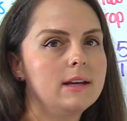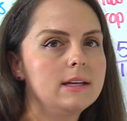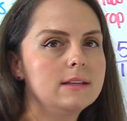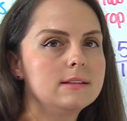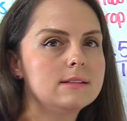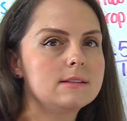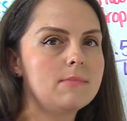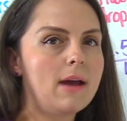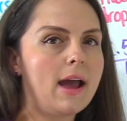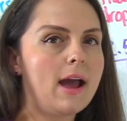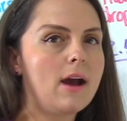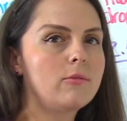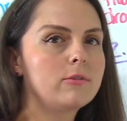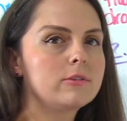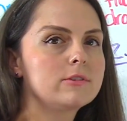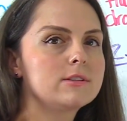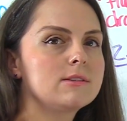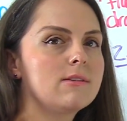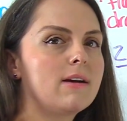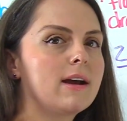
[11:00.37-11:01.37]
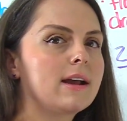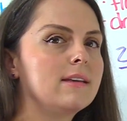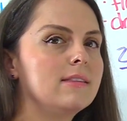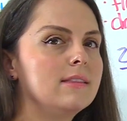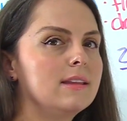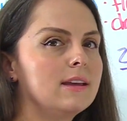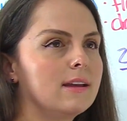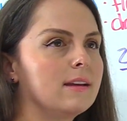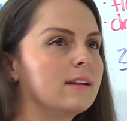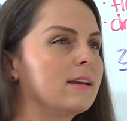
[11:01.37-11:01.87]
need some hours so I can
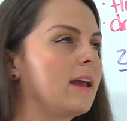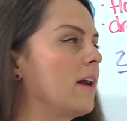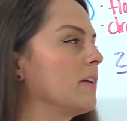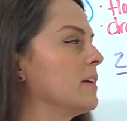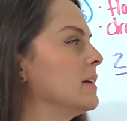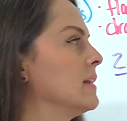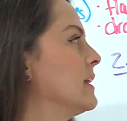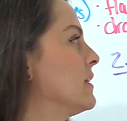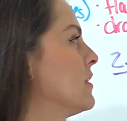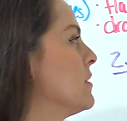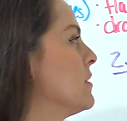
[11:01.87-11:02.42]
then calculate